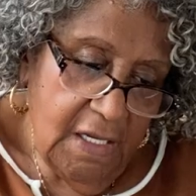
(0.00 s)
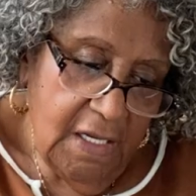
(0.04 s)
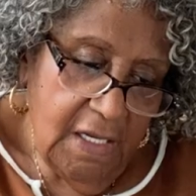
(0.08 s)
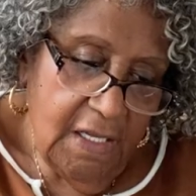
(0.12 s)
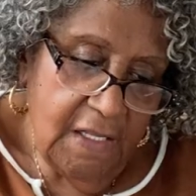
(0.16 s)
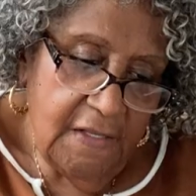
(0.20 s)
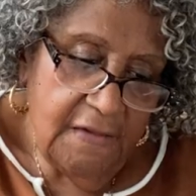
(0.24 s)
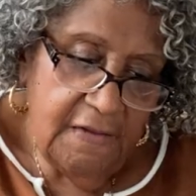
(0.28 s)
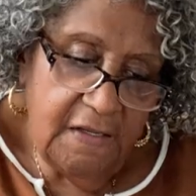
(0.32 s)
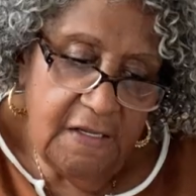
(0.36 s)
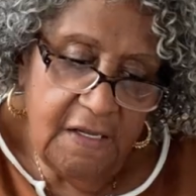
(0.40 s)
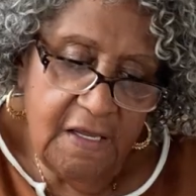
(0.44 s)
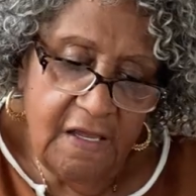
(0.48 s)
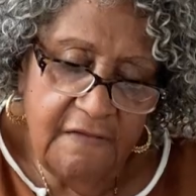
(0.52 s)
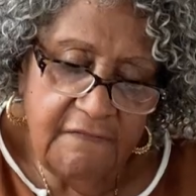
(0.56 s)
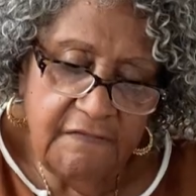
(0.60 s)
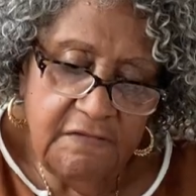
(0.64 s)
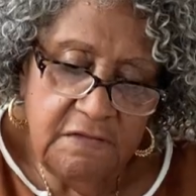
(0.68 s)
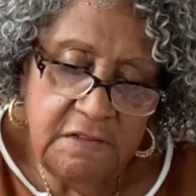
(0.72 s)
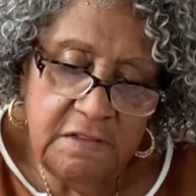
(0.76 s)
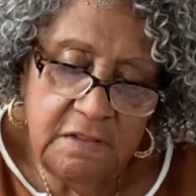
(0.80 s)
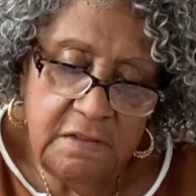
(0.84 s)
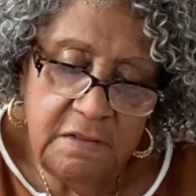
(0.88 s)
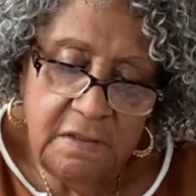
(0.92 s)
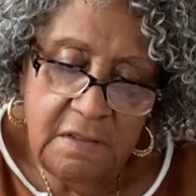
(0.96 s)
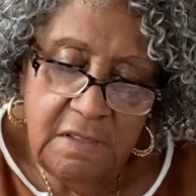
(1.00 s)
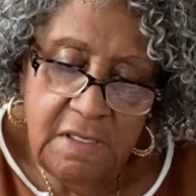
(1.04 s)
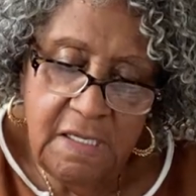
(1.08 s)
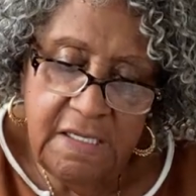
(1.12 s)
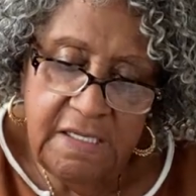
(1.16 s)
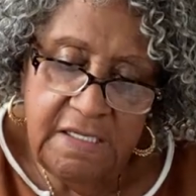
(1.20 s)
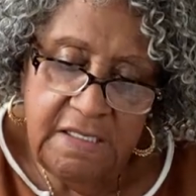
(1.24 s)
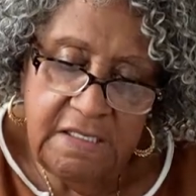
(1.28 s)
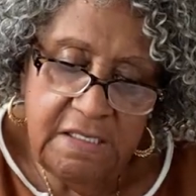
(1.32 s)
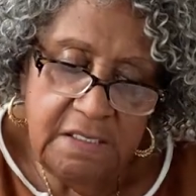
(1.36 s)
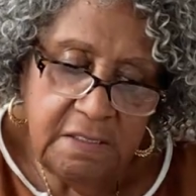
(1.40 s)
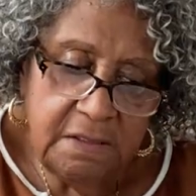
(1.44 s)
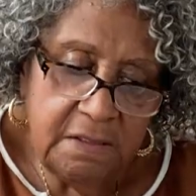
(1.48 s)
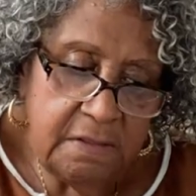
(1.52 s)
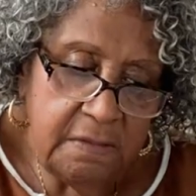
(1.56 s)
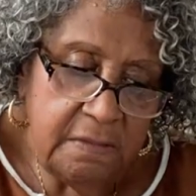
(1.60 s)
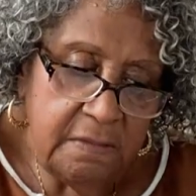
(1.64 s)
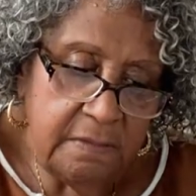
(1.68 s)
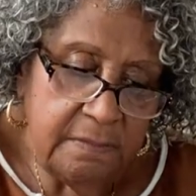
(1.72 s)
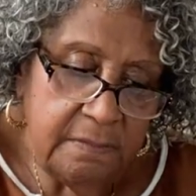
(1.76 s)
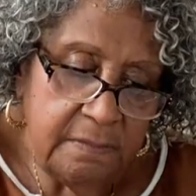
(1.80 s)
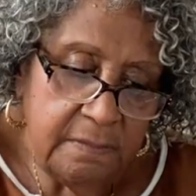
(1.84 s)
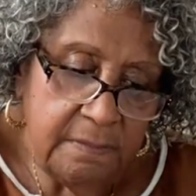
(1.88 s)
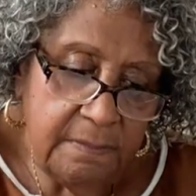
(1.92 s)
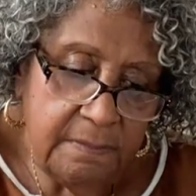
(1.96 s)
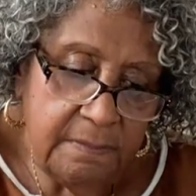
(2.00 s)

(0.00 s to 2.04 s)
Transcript: And they have a little lining in them.